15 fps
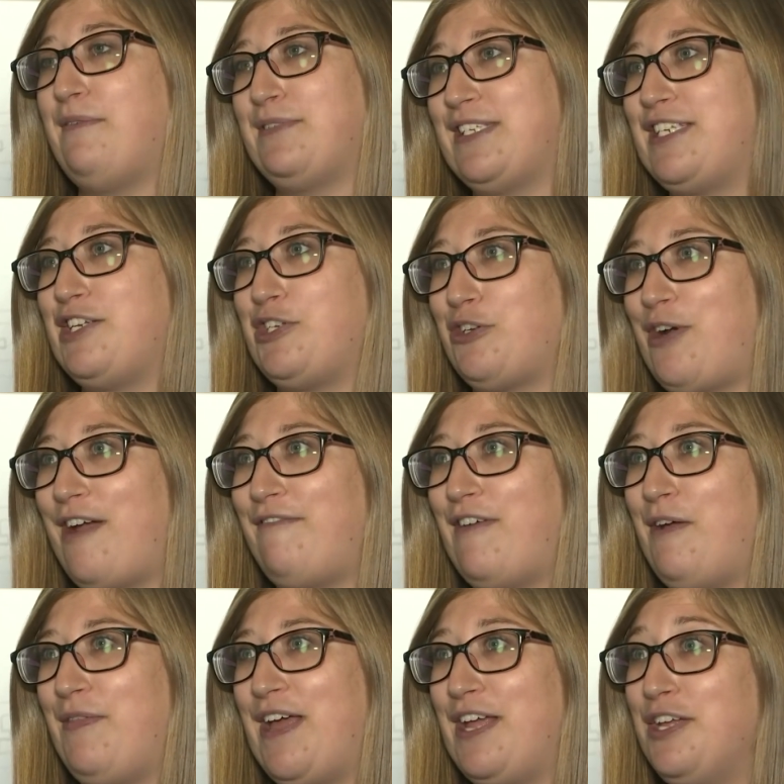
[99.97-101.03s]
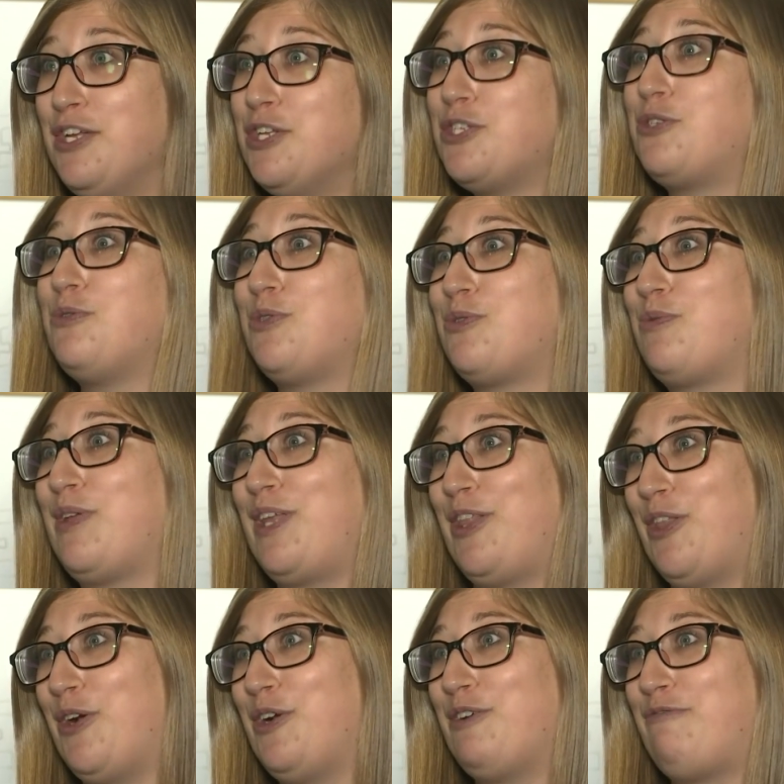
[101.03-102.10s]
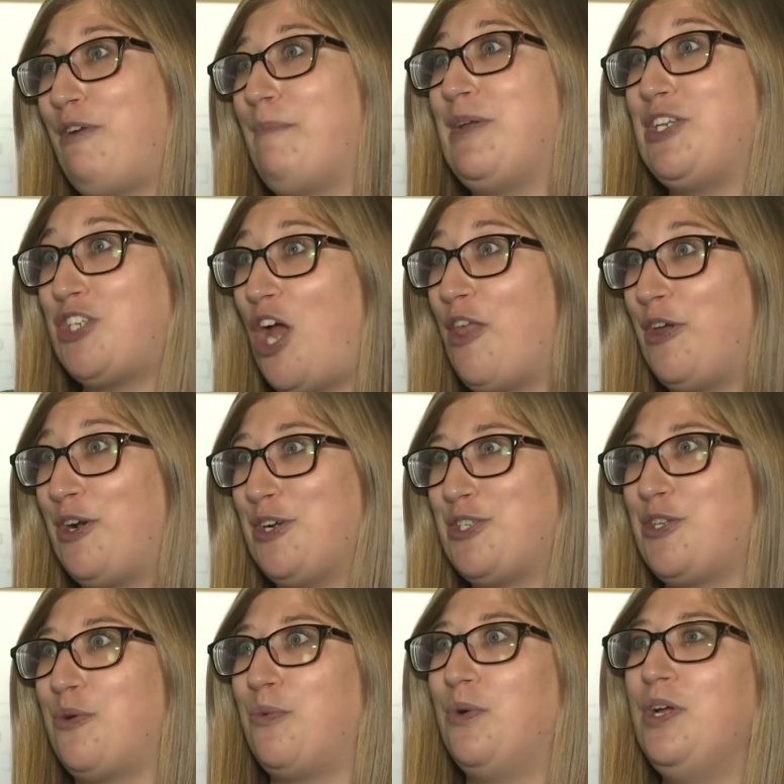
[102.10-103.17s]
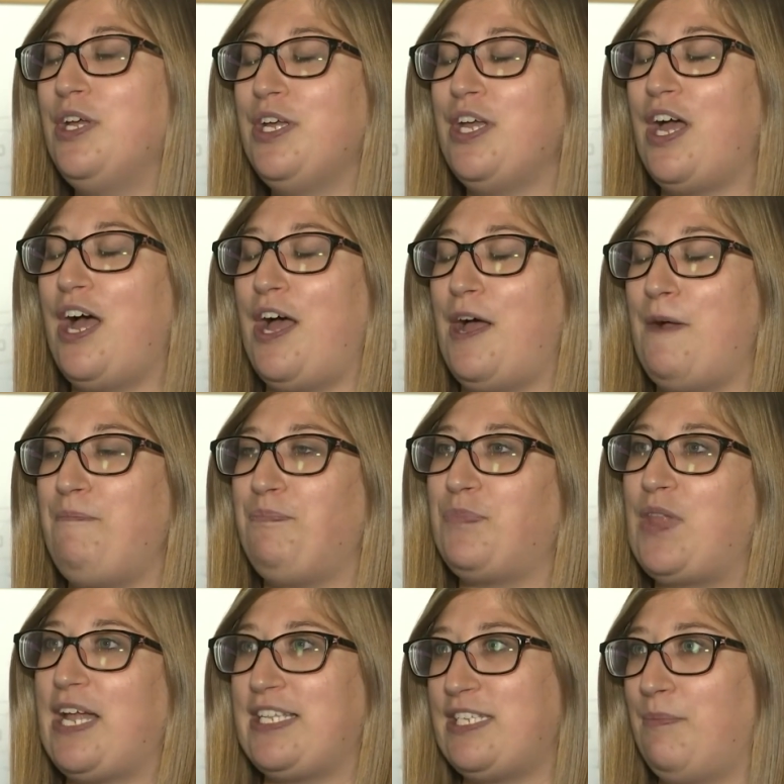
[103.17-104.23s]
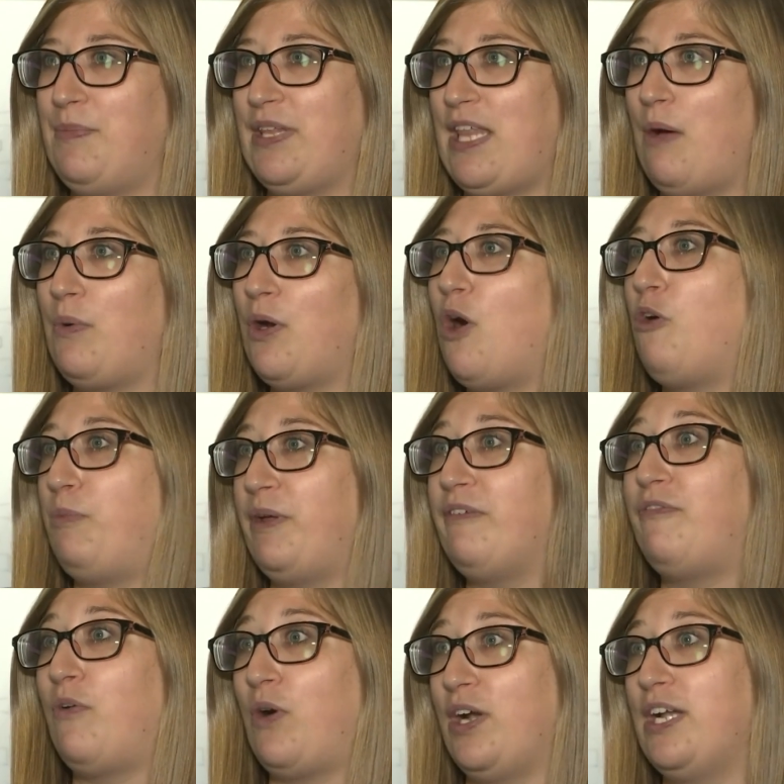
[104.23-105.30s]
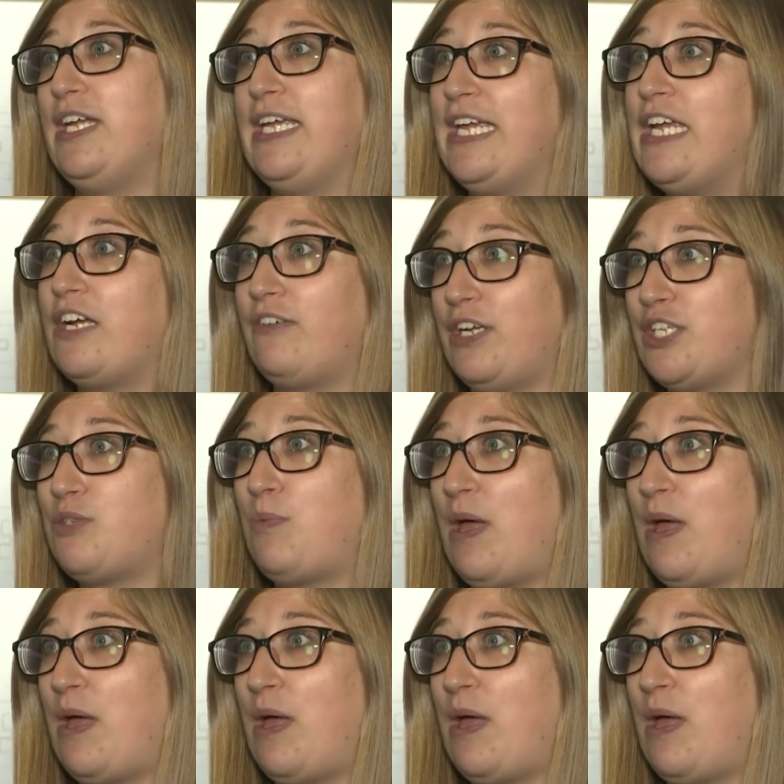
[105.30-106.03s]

I was a teacher, I found that students really learned from each other. So um, that's something that we're hoping for here as